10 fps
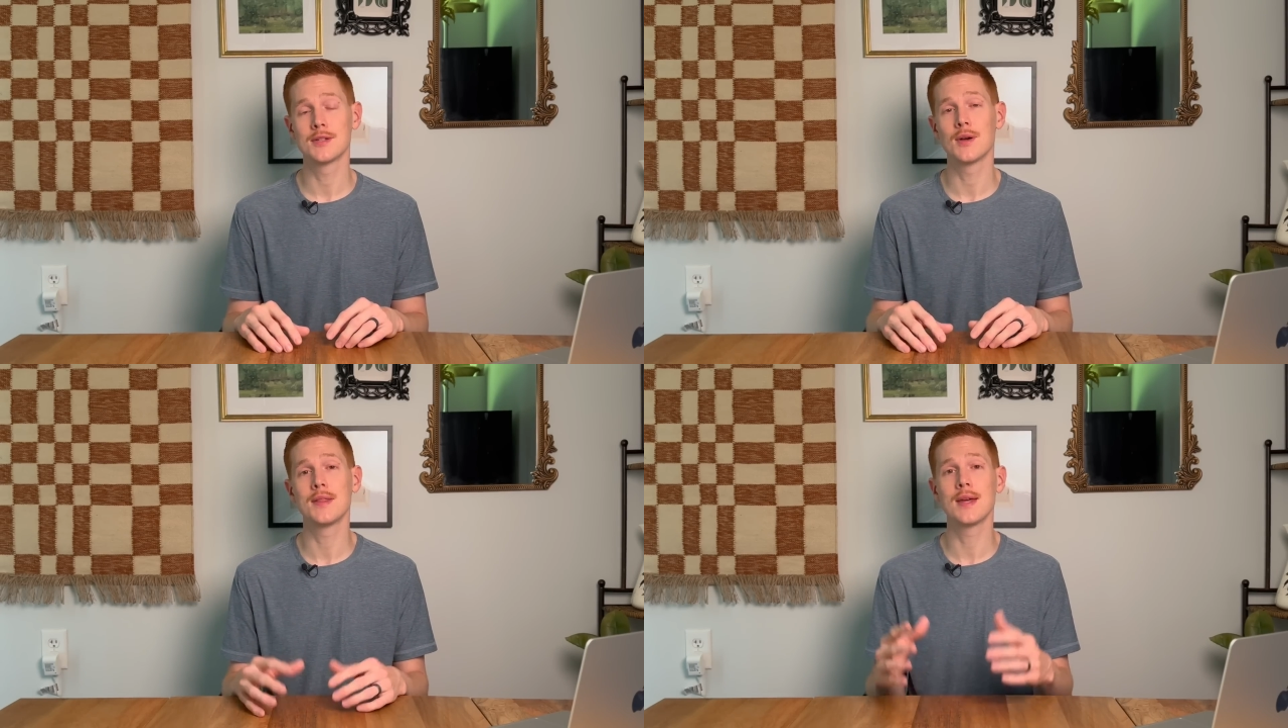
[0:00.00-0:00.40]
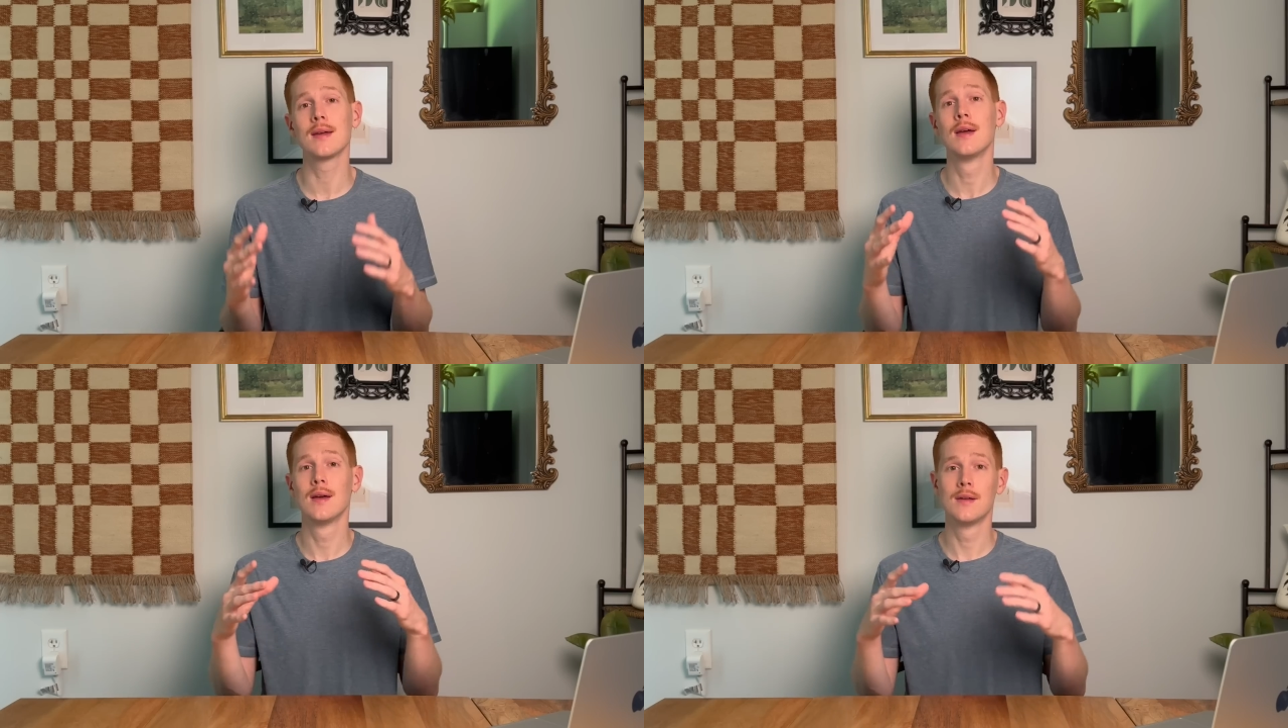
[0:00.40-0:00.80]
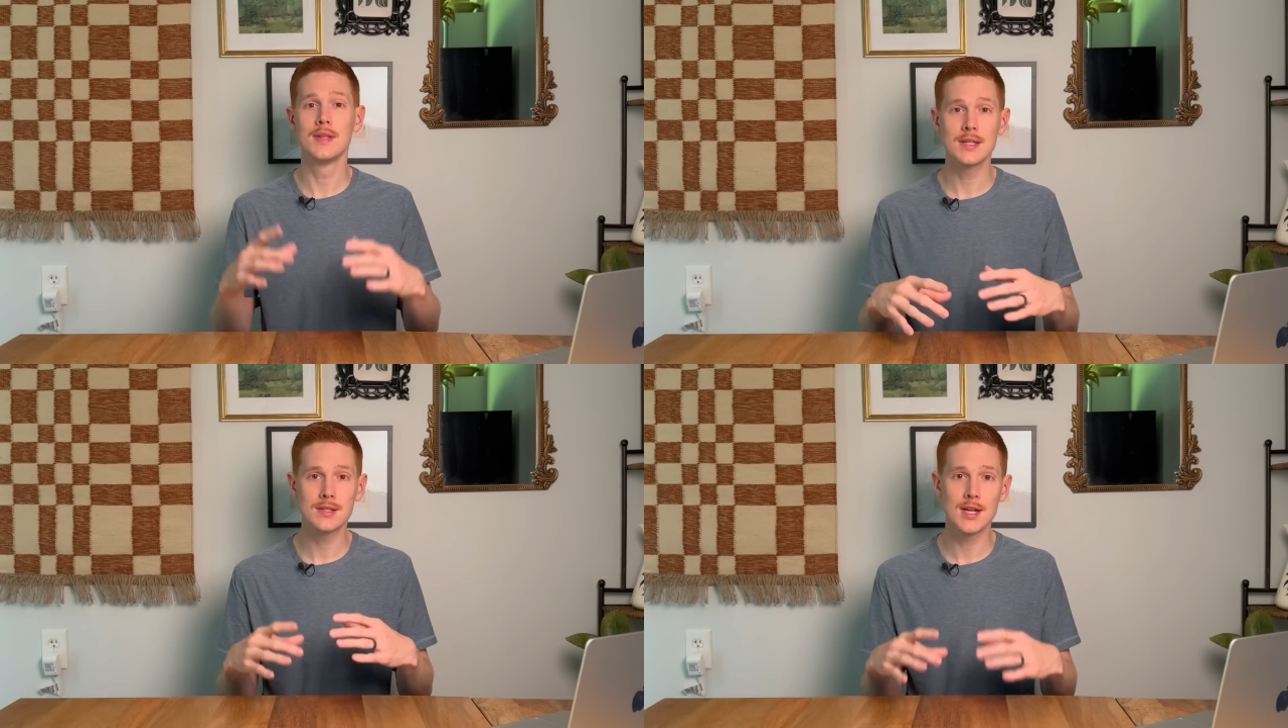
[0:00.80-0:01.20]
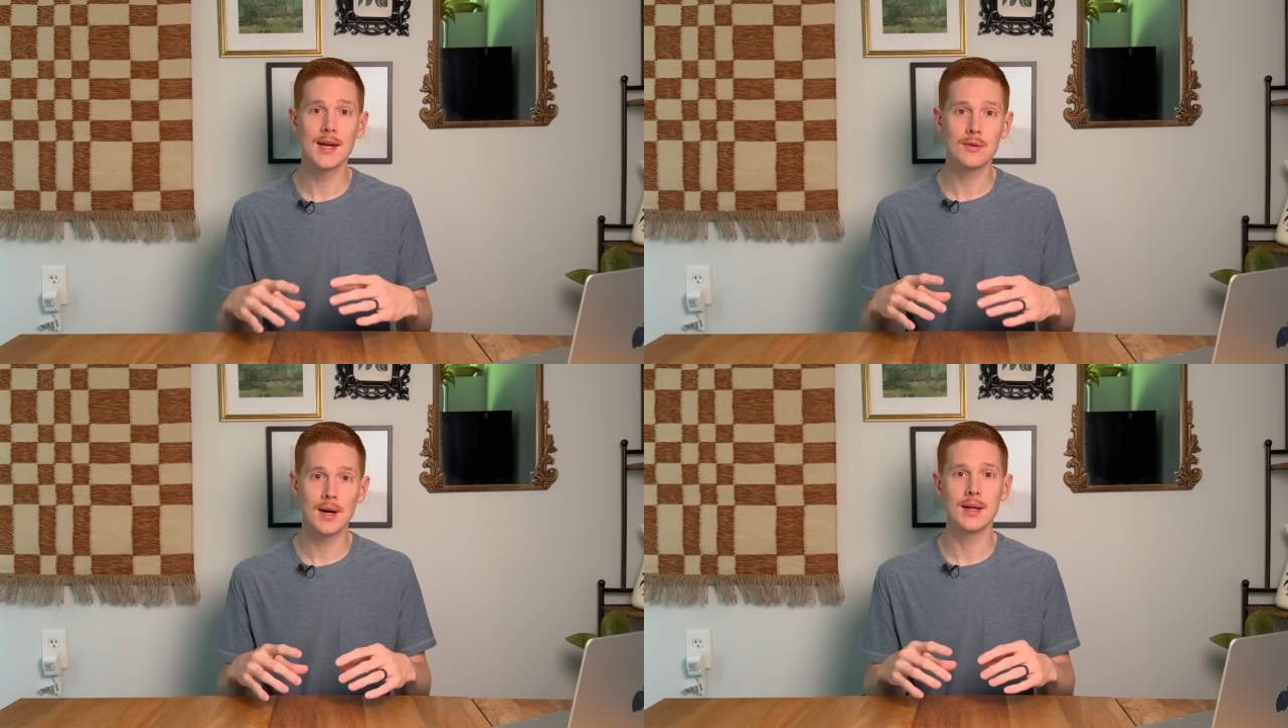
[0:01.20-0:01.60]
So I think this
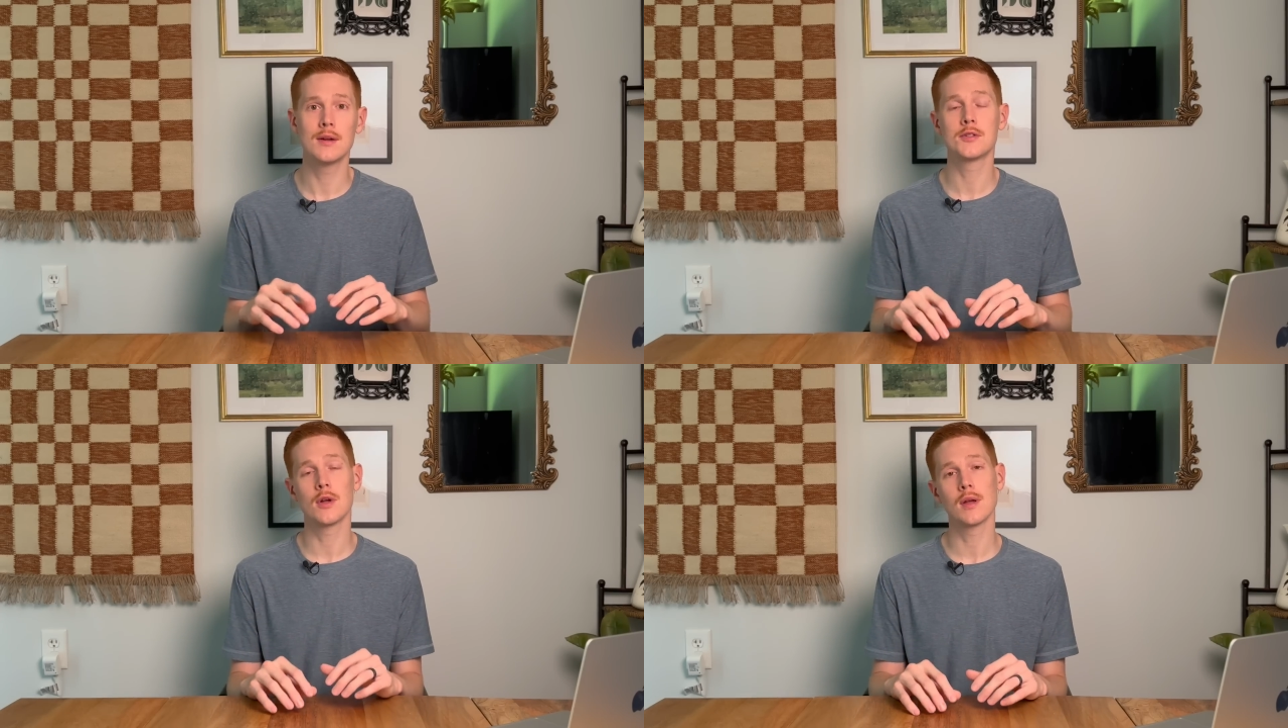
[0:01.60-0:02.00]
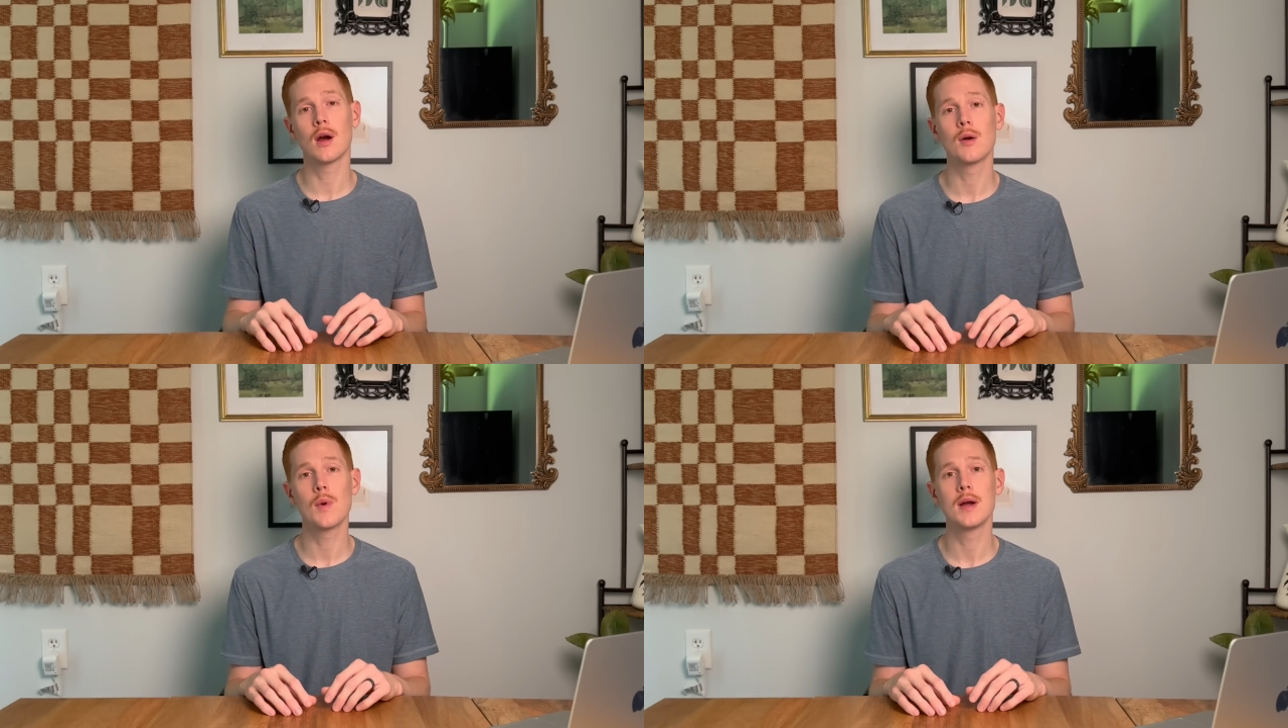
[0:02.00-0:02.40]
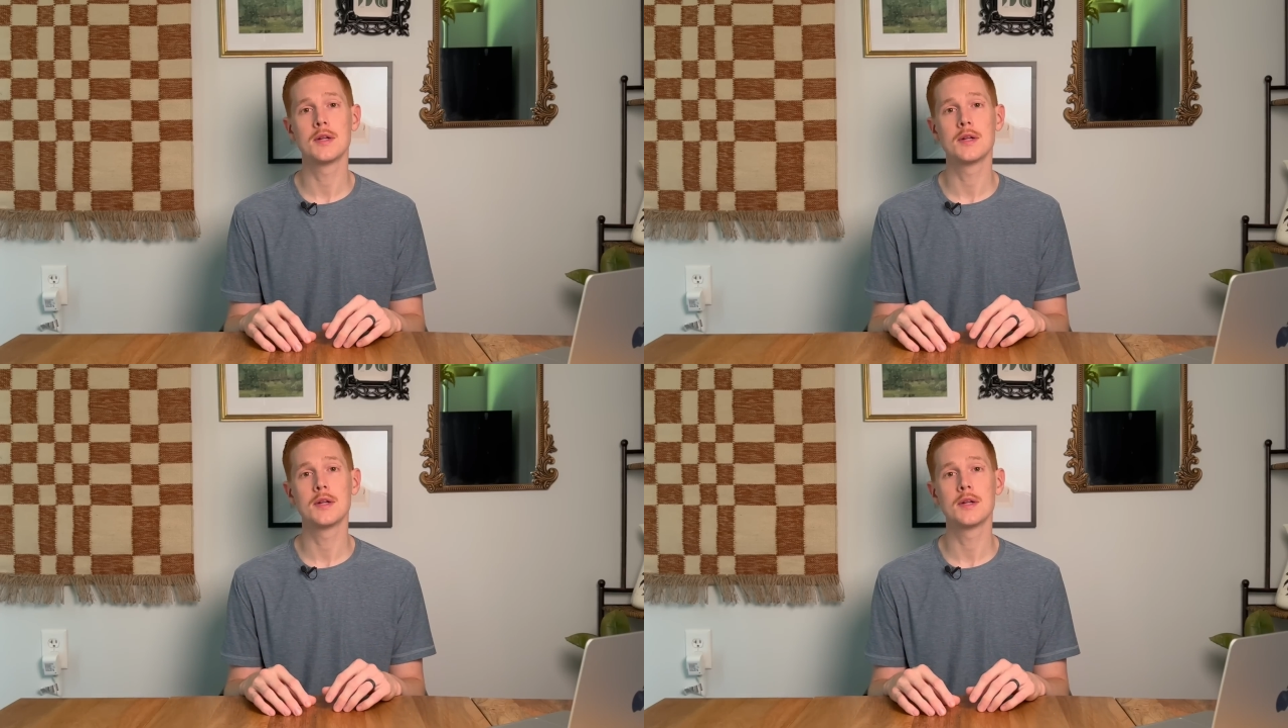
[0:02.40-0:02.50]
channel right here, Starlink Hardware,